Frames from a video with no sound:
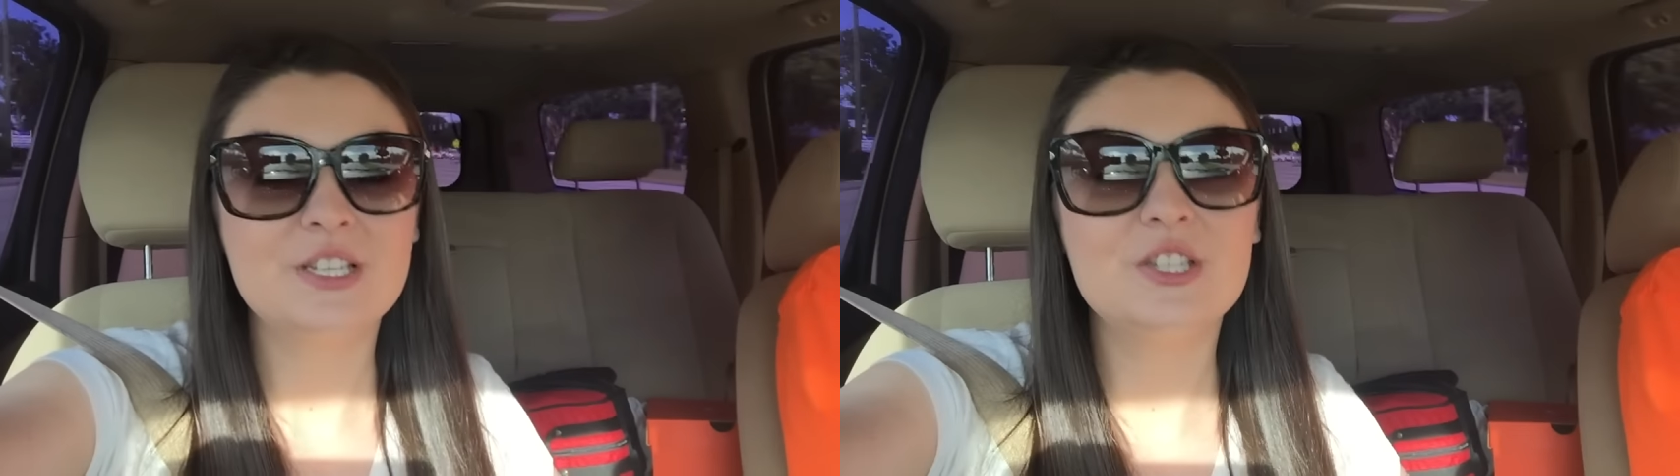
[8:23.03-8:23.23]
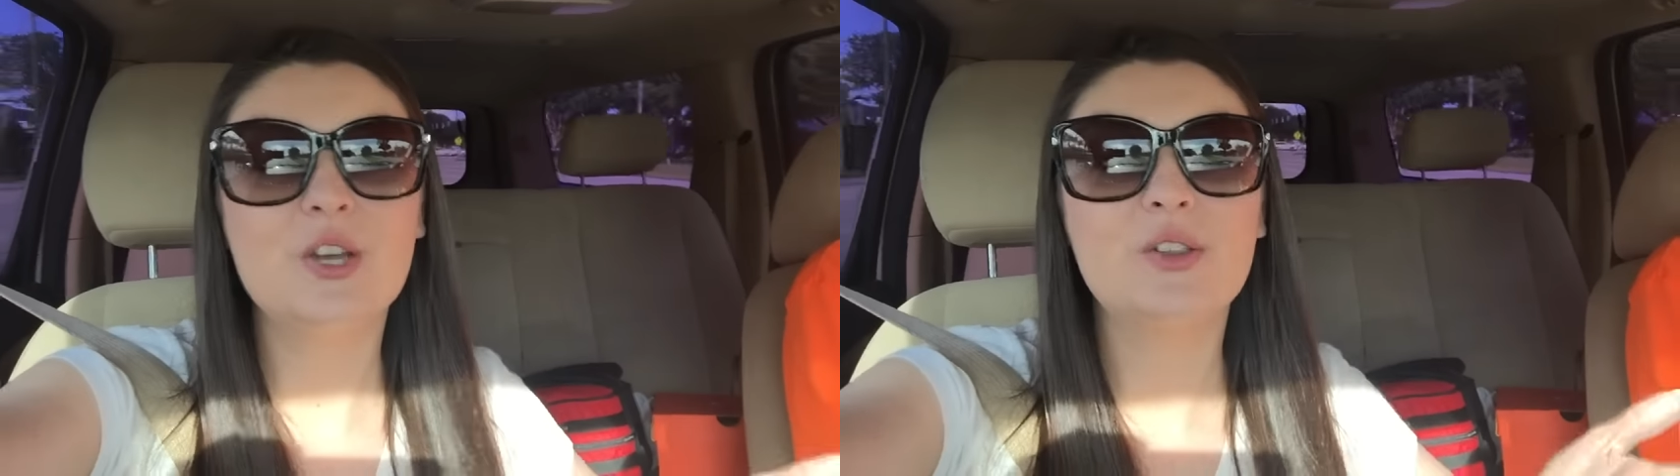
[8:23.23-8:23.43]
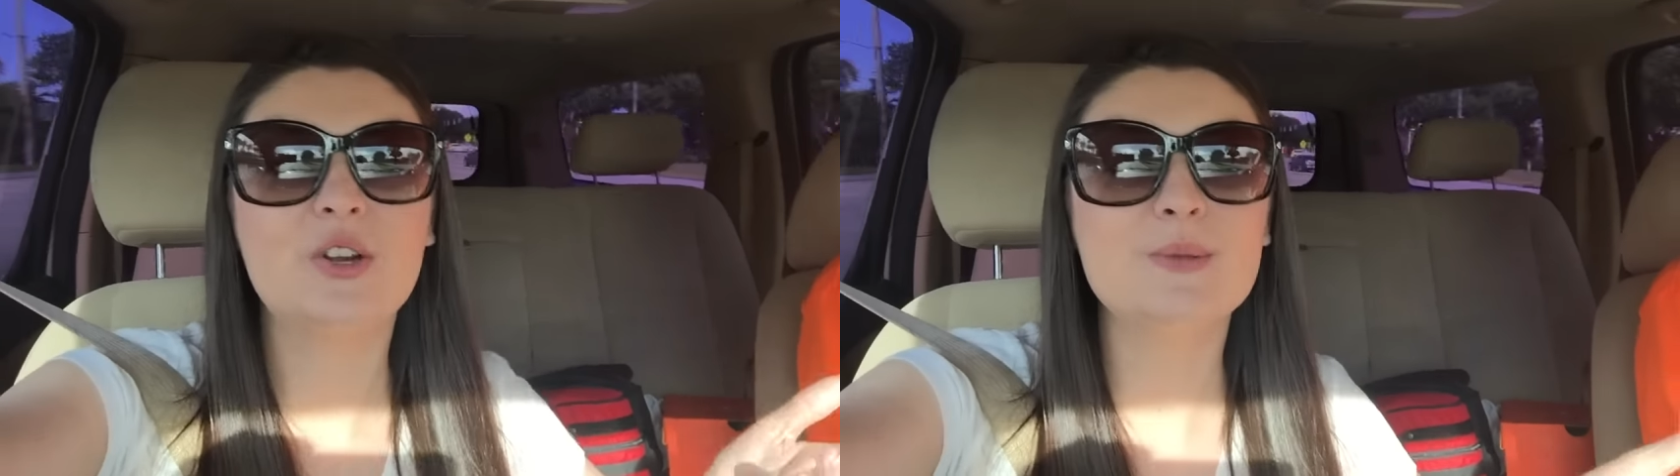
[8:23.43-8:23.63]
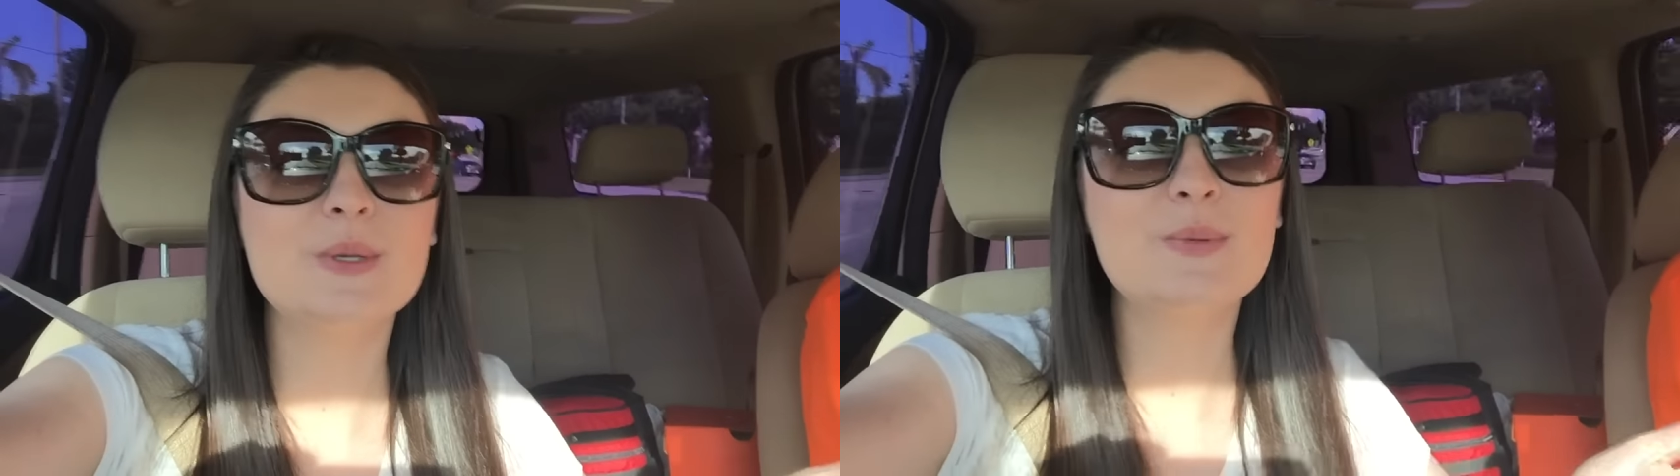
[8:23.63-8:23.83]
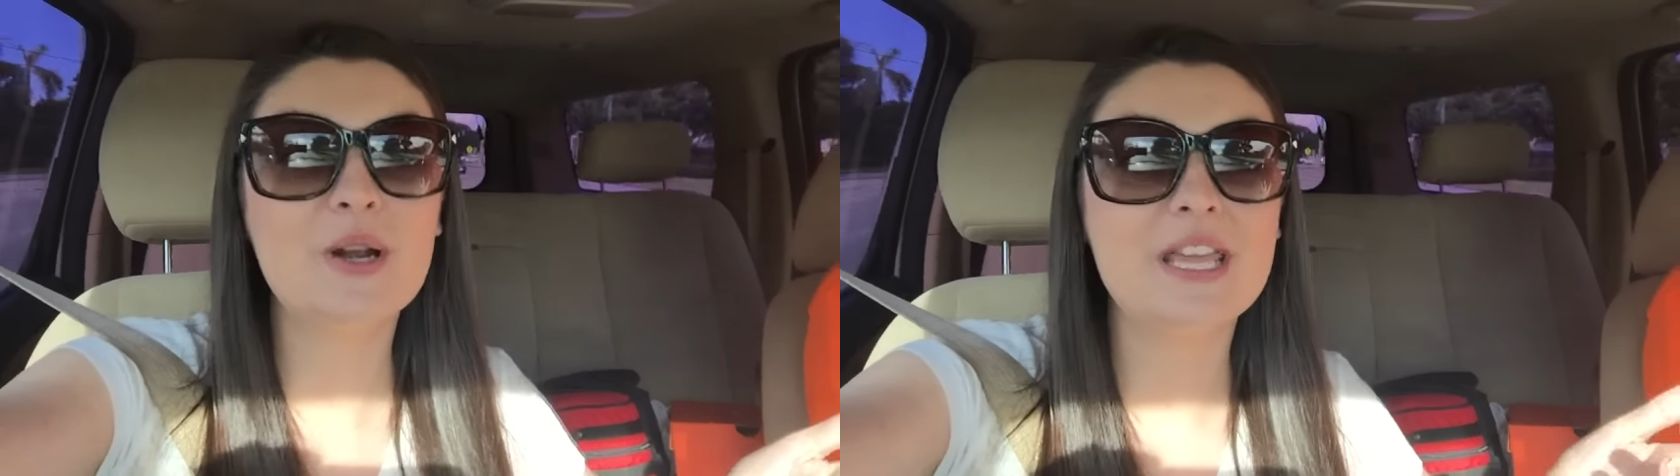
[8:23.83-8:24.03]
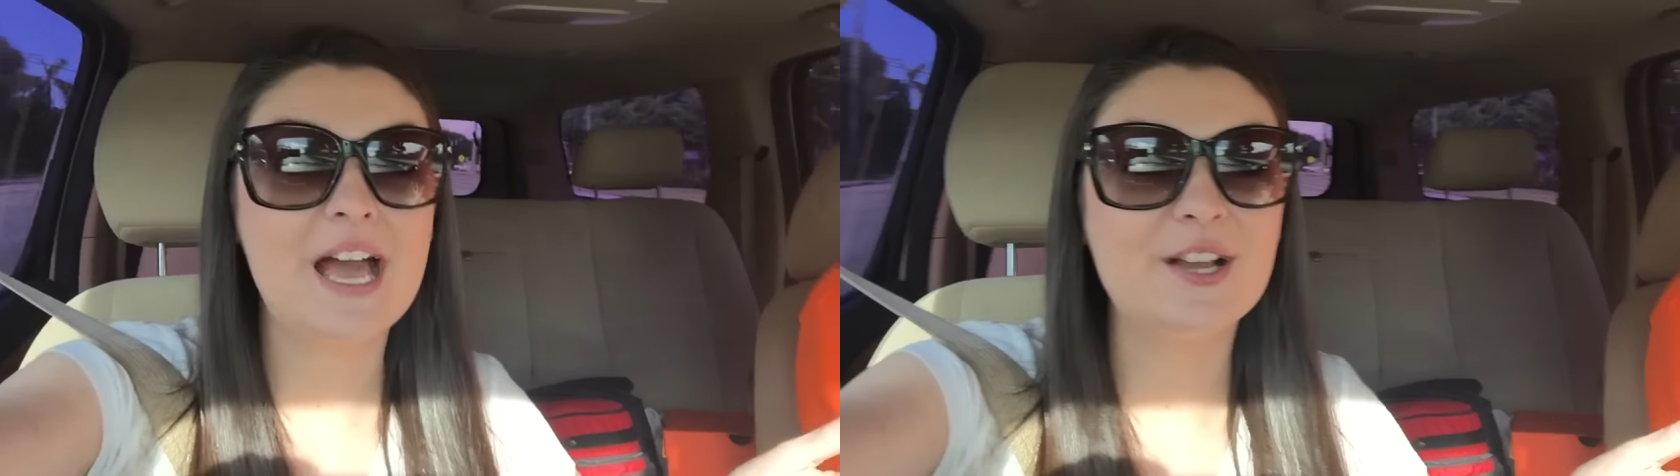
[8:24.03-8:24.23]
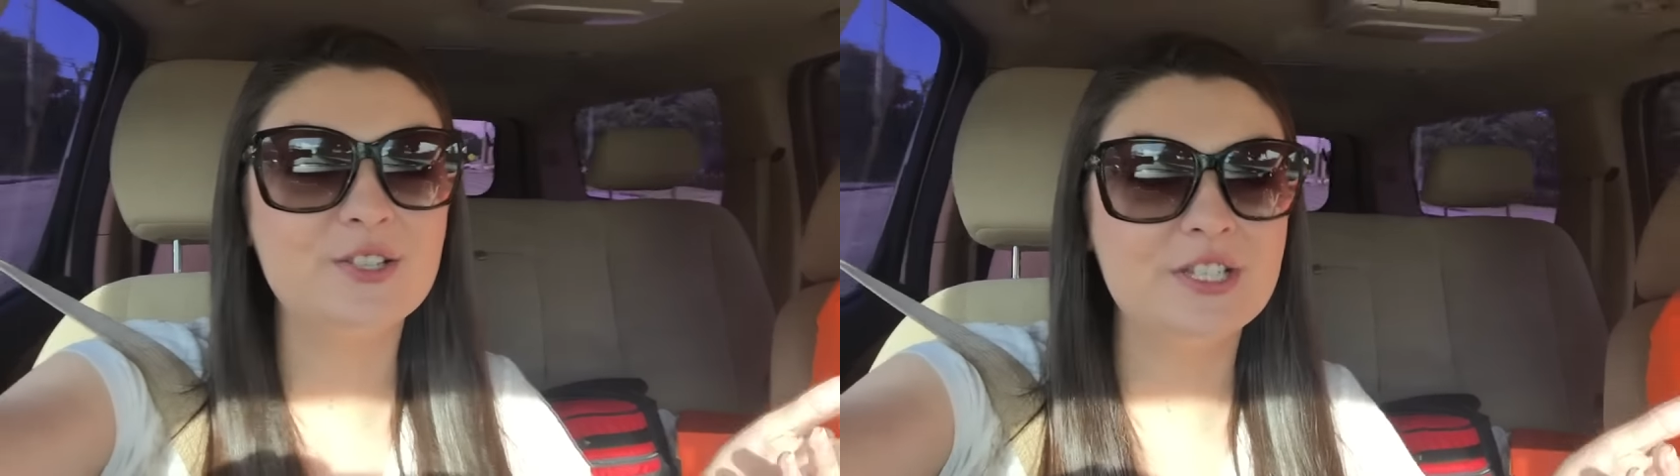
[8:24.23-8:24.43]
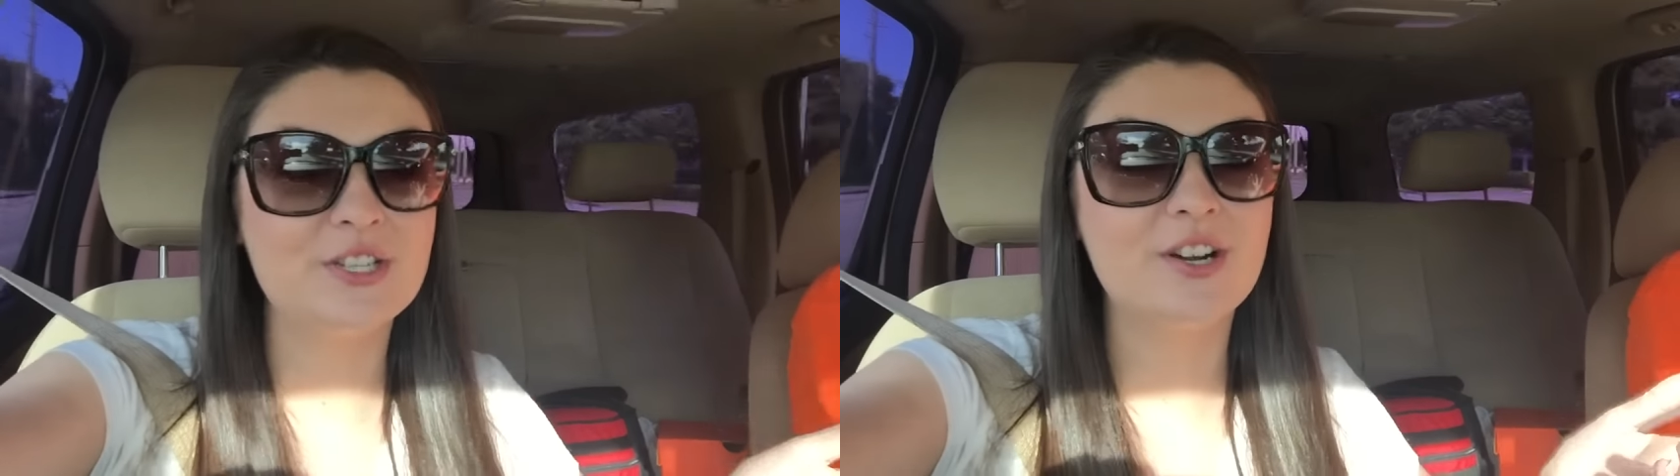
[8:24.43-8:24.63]
so the Christmas party
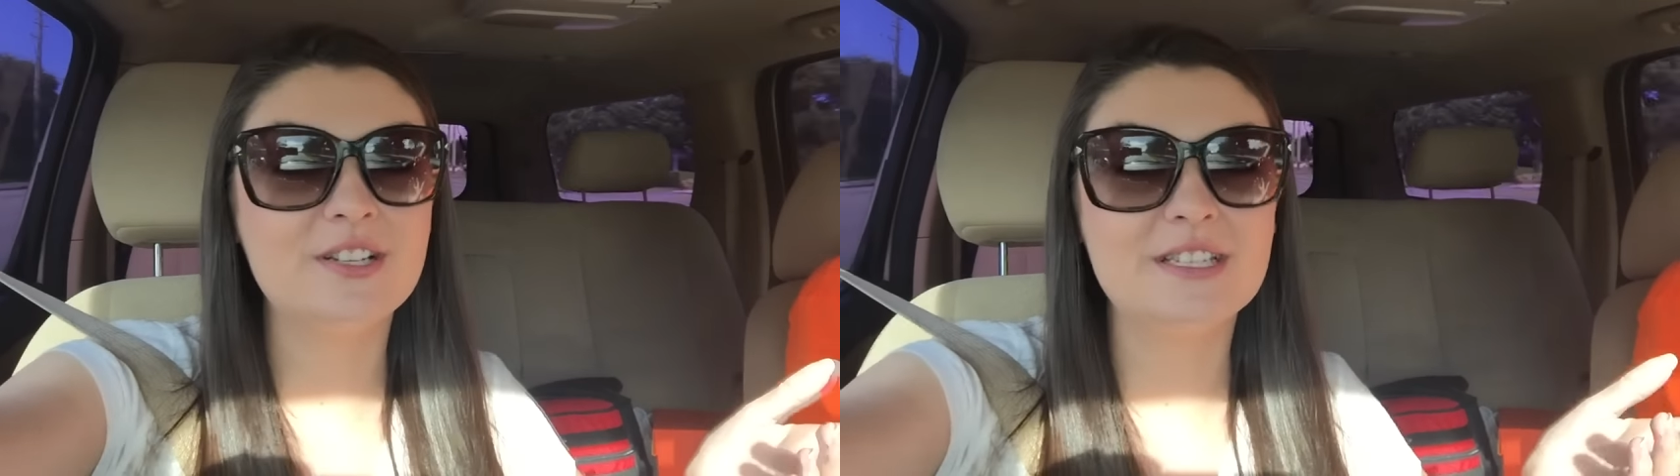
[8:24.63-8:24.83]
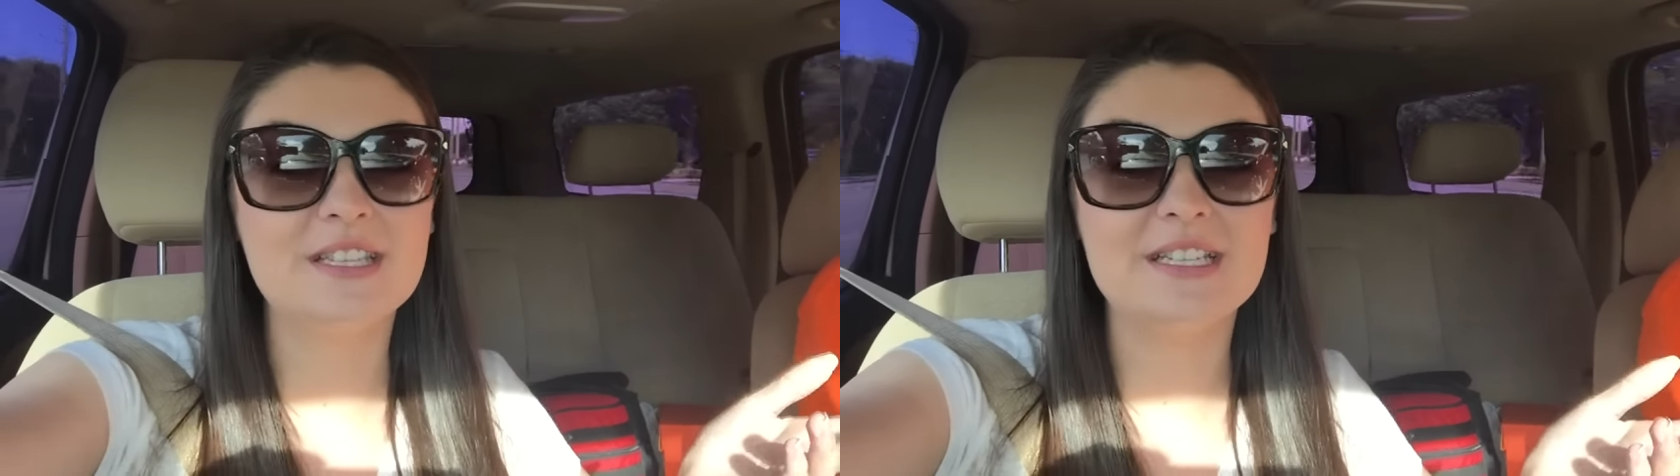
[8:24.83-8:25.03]
actually starts